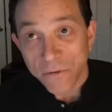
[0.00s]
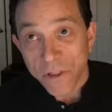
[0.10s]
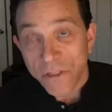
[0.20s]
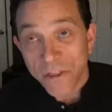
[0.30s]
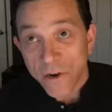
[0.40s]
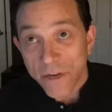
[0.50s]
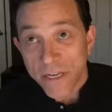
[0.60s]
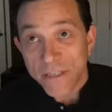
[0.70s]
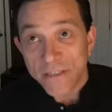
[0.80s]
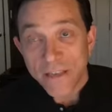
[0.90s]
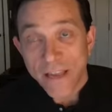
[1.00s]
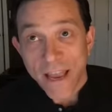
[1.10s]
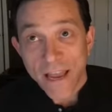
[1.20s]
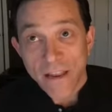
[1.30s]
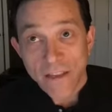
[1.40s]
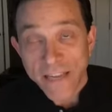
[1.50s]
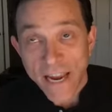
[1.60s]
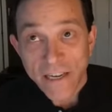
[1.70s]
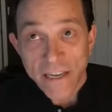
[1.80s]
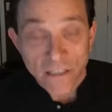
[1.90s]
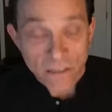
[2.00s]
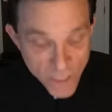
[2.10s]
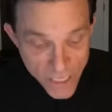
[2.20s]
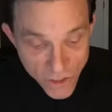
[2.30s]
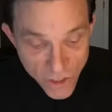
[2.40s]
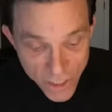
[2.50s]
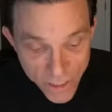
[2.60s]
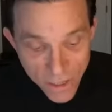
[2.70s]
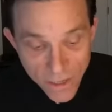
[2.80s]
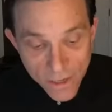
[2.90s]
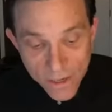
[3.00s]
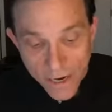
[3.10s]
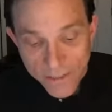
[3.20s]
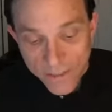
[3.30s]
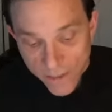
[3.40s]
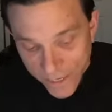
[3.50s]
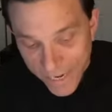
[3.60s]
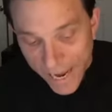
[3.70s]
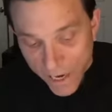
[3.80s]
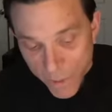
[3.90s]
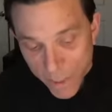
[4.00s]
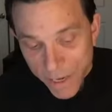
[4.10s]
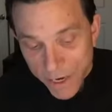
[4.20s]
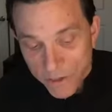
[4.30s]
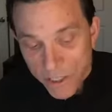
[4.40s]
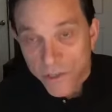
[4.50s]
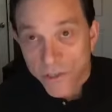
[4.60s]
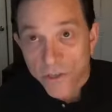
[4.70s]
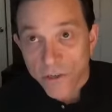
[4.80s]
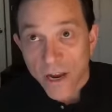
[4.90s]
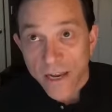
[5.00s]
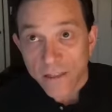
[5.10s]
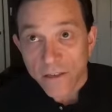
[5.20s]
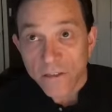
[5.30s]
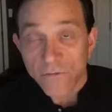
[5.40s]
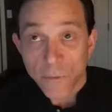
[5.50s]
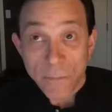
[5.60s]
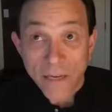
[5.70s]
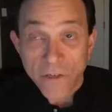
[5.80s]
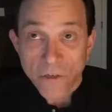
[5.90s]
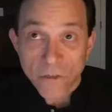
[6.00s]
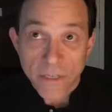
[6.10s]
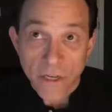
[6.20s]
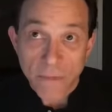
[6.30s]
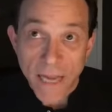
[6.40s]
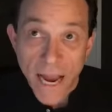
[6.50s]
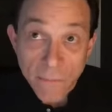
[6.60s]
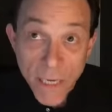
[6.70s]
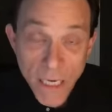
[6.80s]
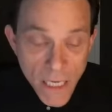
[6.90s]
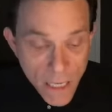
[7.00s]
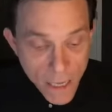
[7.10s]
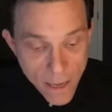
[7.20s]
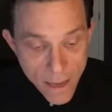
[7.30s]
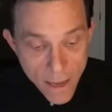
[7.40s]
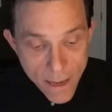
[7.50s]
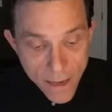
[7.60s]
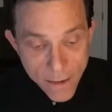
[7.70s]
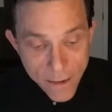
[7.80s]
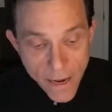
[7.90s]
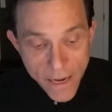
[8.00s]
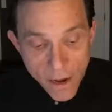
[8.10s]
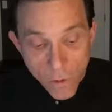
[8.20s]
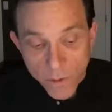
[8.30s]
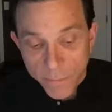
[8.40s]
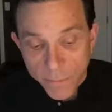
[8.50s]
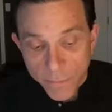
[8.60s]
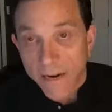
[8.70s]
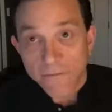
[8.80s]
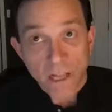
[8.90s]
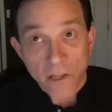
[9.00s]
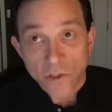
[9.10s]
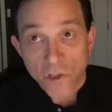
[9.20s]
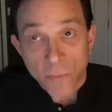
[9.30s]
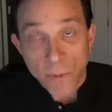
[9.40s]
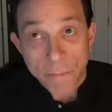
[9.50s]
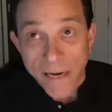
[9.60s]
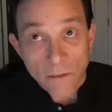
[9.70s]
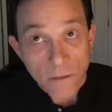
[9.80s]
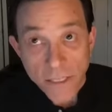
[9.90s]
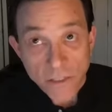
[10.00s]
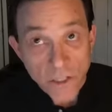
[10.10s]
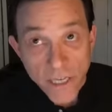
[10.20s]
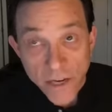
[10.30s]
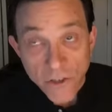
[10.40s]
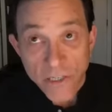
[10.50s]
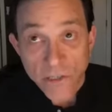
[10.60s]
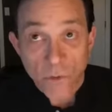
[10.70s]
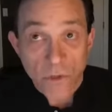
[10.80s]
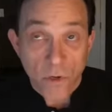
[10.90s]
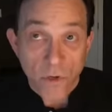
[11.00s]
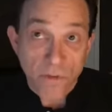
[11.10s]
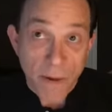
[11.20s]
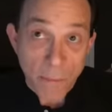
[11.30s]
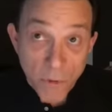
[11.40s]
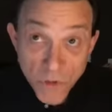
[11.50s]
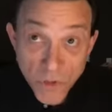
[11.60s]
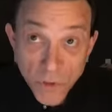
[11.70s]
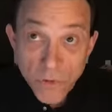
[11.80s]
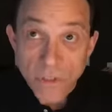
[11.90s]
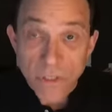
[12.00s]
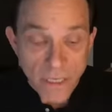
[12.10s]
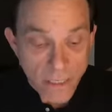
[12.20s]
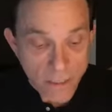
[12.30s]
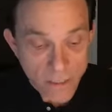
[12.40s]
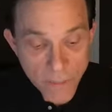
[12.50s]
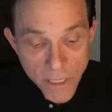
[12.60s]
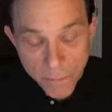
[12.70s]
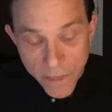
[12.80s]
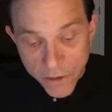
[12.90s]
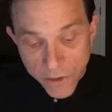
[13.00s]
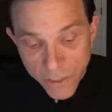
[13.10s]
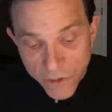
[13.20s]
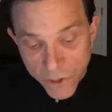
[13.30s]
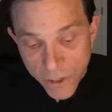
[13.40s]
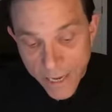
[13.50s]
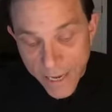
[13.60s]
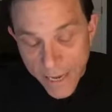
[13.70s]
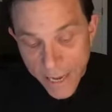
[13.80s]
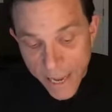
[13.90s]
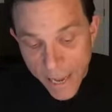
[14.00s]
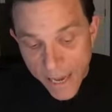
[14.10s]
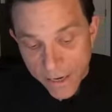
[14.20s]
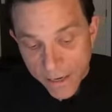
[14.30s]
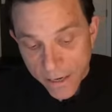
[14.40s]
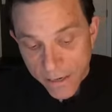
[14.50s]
theories and the techniques of teaching. I studied how to be a better teacher. I looked for mentors to help guide me. I ultimately got a fellowship in medical education as a result of my pursuits into being a better teacher. And